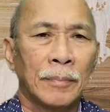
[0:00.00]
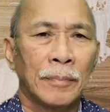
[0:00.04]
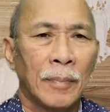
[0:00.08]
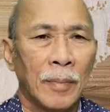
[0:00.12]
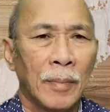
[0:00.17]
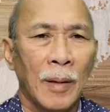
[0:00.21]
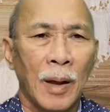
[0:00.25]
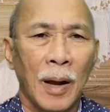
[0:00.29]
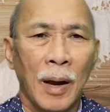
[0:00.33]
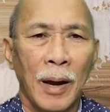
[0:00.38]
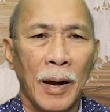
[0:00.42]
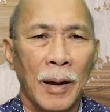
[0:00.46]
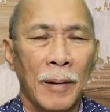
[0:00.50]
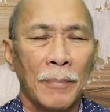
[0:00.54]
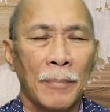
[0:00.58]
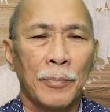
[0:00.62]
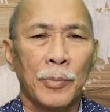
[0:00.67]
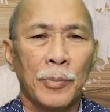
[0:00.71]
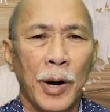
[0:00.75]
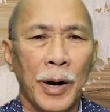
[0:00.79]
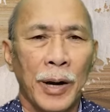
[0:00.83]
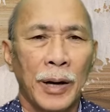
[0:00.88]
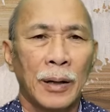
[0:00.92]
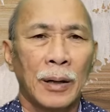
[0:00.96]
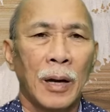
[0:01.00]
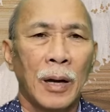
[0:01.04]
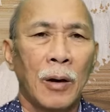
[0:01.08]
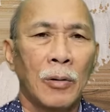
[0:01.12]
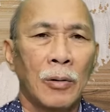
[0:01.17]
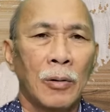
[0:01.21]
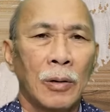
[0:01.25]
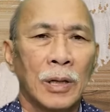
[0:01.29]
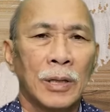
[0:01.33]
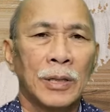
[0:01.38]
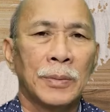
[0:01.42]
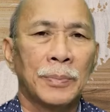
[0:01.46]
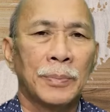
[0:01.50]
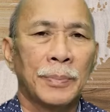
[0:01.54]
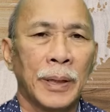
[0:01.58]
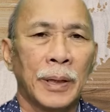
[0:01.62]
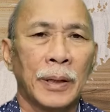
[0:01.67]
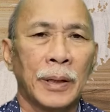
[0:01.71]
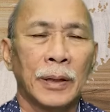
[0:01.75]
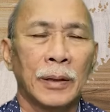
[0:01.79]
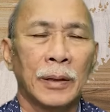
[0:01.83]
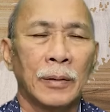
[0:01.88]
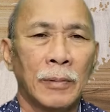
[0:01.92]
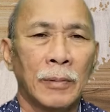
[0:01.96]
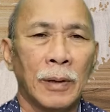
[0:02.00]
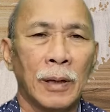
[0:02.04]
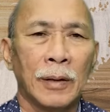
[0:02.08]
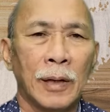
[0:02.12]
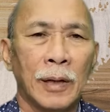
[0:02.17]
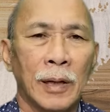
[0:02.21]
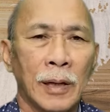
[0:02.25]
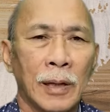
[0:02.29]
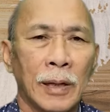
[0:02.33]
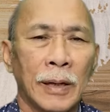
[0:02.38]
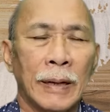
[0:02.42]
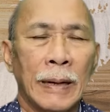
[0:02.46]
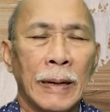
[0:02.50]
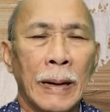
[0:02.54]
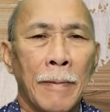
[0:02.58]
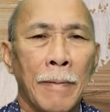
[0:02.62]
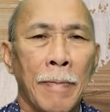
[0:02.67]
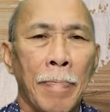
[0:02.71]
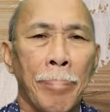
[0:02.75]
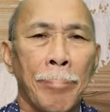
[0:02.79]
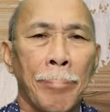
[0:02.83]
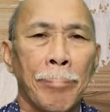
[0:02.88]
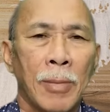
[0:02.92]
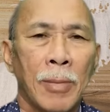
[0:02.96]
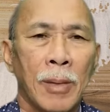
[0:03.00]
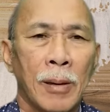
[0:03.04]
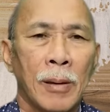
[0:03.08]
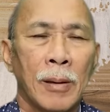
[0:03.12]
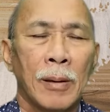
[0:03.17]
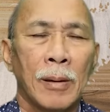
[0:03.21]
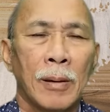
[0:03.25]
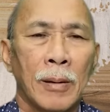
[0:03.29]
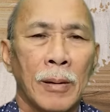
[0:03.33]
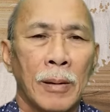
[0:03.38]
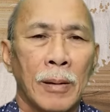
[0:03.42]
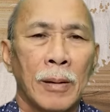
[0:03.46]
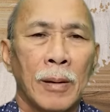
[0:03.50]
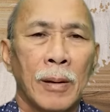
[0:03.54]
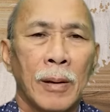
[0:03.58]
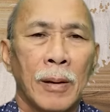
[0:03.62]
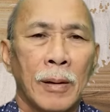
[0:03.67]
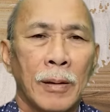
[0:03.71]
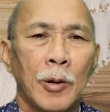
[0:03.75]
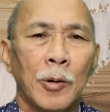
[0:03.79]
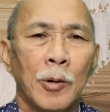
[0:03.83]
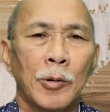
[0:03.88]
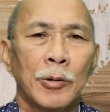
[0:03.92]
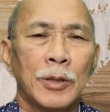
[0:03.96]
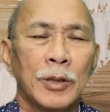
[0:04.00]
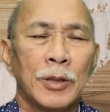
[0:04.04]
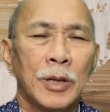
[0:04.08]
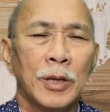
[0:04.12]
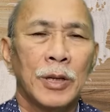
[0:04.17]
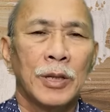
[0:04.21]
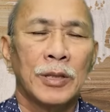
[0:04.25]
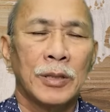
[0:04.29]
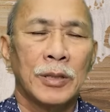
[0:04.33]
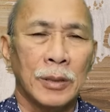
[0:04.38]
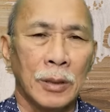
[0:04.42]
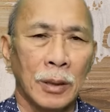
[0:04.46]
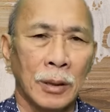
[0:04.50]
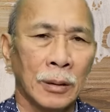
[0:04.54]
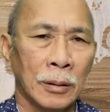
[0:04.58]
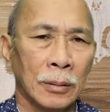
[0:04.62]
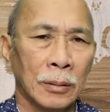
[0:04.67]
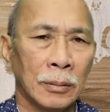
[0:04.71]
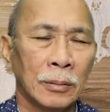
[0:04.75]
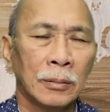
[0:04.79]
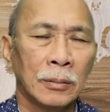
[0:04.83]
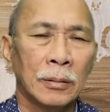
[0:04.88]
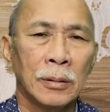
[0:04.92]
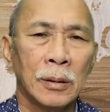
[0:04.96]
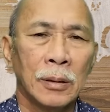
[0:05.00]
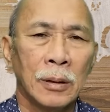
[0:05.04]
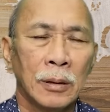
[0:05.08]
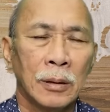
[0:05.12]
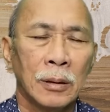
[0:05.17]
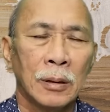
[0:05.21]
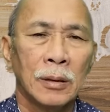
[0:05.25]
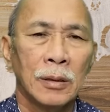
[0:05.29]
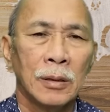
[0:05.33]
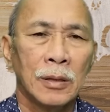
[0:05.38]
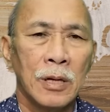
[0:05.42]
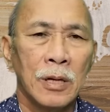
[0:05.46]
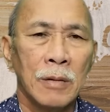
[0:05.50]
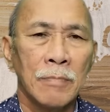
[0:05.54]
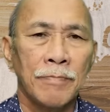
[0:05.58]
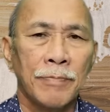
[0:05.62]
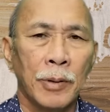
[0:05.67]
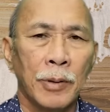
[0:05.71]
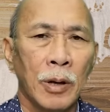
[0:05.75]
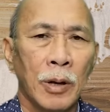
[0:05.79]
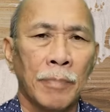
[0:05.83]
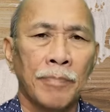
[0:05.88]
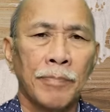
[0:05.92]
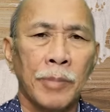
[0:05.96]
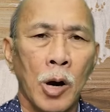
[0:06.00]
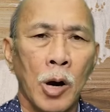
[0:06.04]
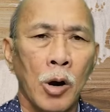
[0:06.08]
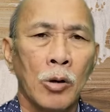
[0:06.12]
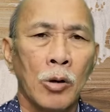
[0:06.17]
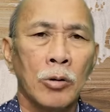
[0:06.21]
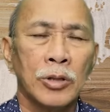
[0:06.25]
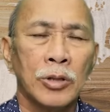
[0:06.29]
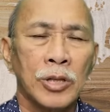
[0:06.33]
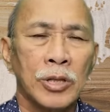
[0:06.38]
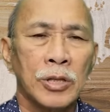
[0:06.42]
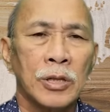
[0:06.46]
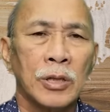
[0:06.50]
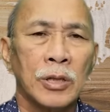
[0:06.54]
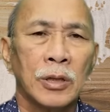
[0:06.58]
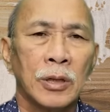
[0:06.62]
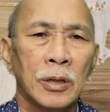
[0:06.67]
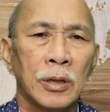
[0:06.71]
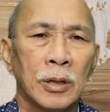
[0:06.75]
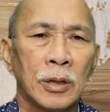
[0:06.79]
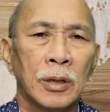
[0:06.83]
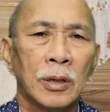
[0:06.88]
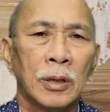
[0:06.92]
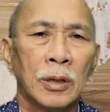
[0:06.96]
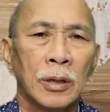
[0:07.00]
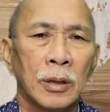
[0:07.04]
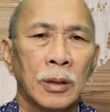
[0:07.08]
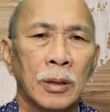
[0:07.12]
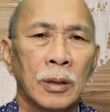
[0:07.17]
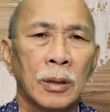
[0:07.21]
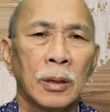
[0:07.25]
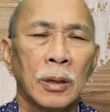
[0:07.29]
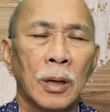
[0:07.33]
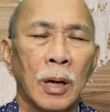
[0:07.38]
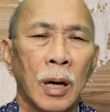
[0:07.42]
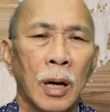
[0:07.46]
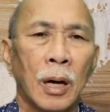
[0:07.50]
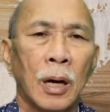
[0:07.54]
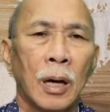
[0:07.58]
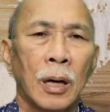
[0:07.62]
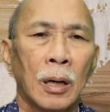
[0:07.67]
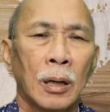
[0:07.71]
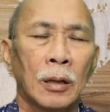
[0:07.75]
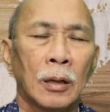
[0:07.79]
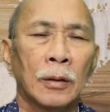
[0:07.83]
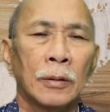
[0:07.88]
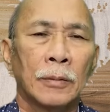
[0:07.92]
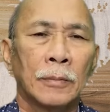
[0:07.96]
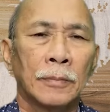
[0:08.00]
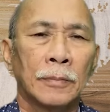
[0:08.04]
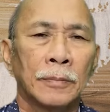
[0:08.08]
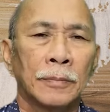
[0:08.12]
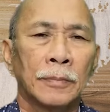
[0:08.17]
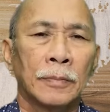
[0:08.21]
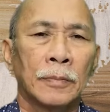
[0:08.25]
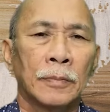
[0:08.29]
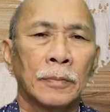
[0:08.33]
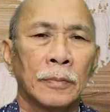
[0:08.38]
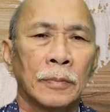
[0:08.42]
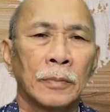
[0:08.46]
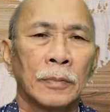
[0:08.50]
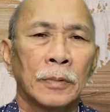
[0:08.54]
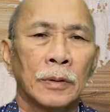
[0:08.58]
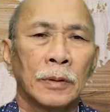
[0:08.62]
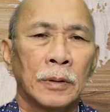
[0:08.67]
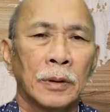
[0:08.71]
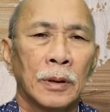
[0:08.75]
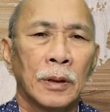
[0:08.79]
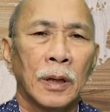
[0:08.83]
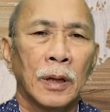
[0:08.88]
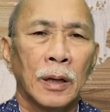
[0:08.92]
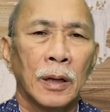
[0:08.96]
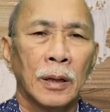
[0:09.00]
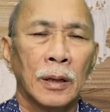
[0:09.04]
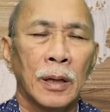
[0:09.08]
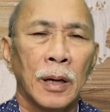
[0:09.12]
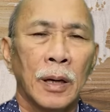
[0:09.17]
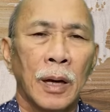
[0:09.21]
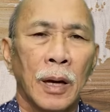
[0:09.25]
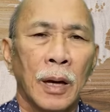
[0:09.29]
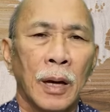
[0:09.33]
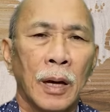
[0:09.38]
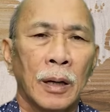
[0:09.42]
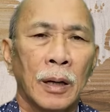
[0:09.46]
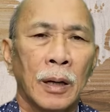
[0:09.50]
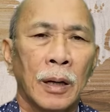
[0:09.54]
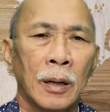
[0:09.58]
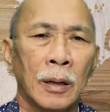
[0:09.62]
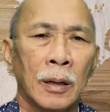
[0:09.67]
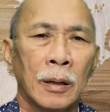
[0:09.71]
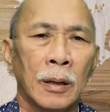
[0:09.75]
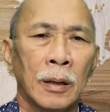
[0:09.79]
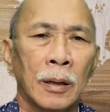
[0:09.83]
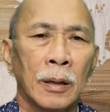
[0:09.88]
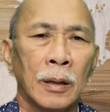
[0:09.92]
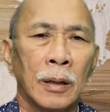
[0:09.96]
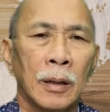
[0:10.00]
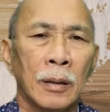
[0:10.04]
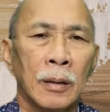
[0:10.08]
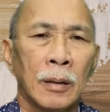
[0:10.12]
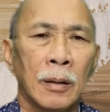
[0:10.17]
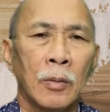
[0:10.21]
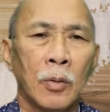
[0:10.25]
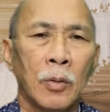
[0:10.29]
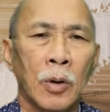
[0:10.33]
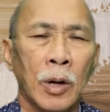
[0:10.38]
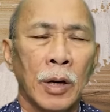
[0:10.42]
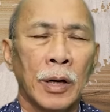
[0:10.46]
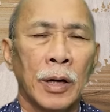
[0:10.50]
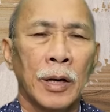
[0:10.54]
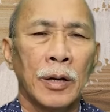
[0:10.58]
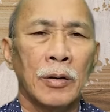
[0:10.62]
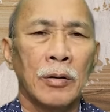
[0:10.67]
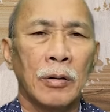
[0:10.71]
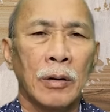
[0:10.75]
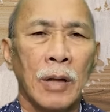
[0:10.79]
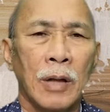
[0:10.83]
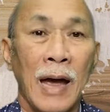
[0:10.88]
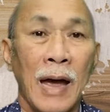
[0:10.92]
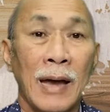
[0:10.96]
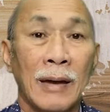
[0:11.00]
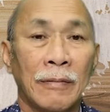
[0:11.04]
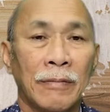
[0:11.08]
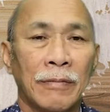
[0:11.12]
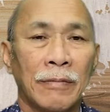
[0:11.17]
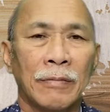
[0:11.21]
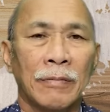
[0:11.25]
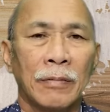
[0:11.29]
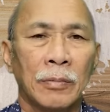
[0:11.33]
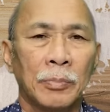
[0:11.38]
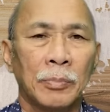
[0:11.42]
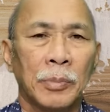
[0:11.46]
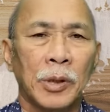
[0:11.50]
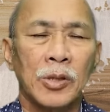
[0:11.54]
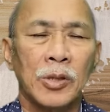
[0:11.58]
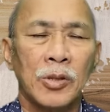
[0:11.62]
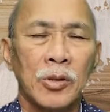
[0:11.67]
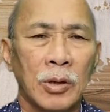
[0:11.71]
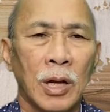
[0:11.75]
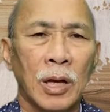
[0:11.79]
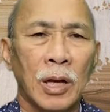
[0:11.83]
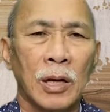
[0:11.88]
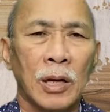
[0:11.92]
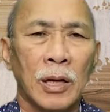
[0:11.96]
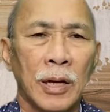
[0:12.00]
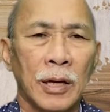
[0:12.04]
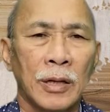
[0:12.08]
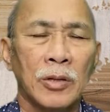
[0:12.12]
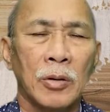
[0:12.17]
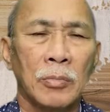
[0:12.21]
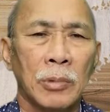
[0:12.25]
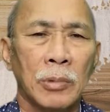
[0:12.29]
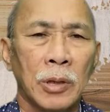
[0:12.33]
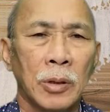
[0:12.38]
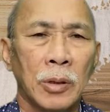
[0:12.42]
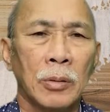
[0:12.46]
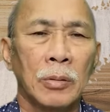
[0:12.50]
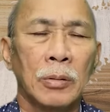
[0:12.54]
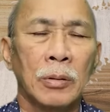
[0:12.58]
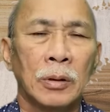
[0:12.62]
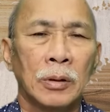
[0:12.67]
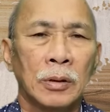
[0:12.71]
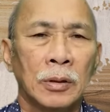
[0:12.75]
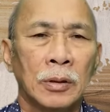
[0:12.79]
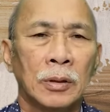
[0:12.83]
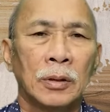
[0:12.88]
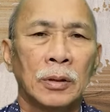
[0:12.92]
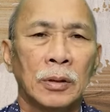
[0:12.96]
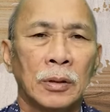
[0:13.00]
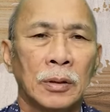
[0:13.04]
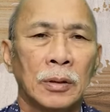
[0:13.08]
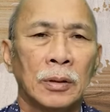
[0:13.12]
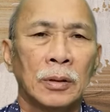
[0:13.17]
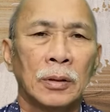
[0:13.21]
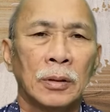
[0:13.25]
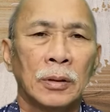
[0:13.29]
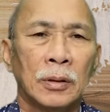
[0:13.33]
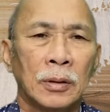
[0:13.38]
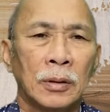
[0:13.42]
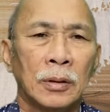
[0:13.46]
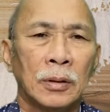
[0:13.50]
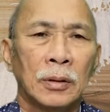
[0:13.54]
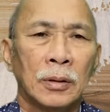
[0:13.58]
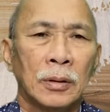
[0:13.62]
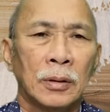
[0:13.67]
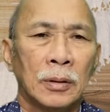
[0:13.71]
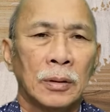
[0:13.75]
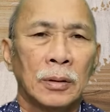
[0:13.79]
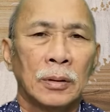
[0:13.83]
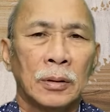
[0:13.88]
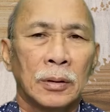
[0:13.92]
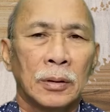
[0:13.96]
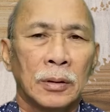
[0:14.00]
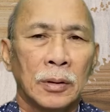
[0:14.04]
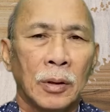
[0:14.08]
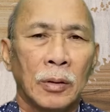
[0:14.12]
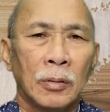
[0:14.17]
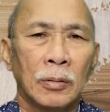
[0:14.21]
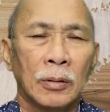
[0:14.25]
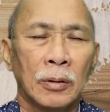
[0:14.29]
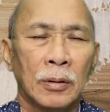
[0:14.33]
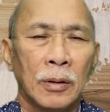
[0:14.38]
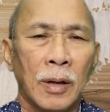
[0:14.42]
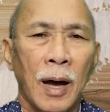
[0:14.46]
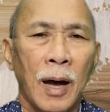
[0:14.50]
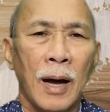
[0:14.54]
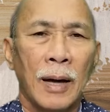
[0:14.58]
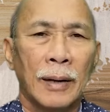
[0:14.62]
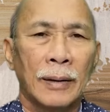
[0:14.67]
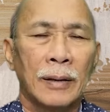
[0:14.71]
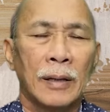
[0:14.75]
I am praying the Holy Spirit will really use this simple approach and work in your life personally, each of you, so that